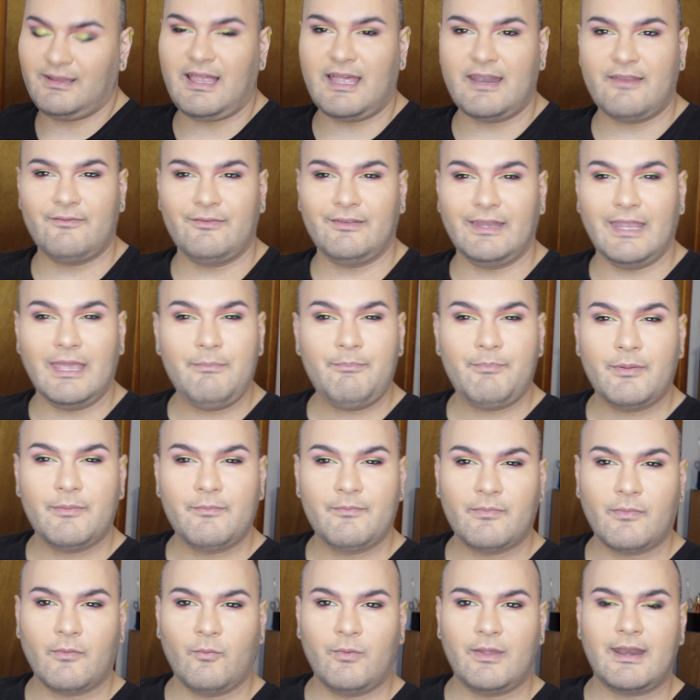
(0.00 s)
lot of lip
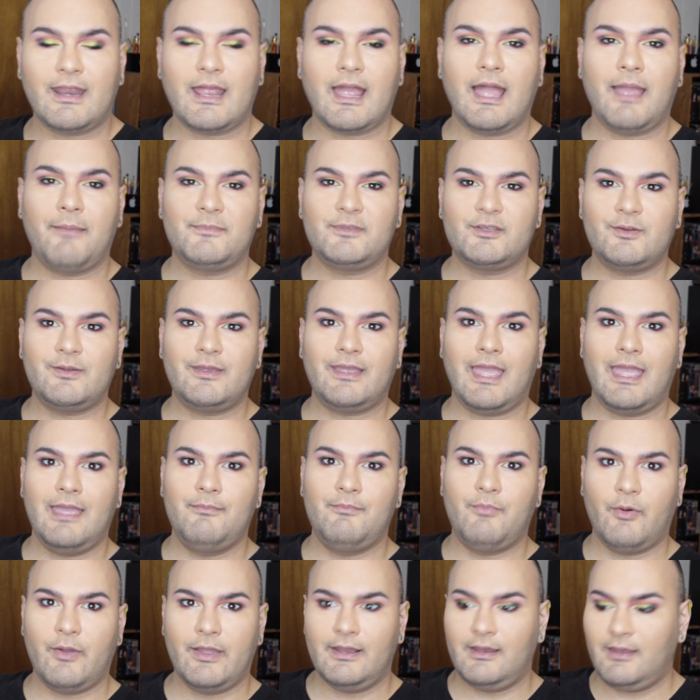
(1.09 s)
when I'm doing a
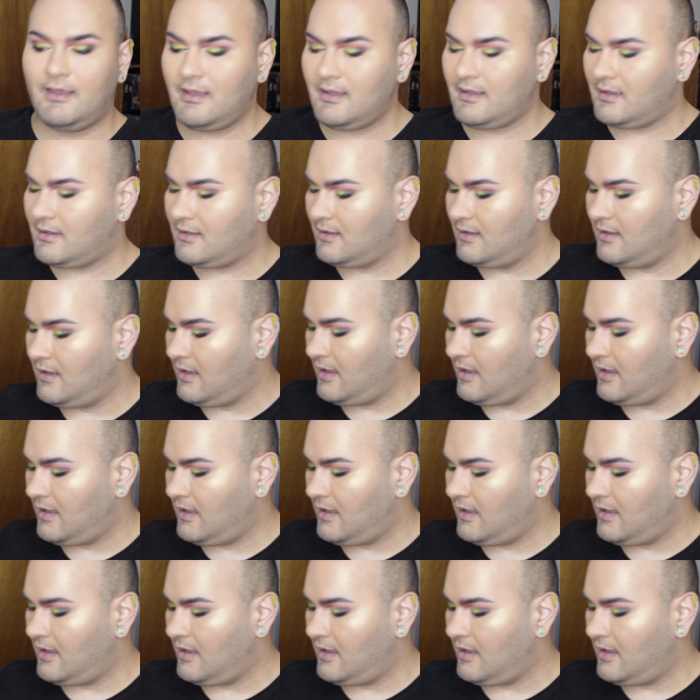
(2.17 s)
boy look.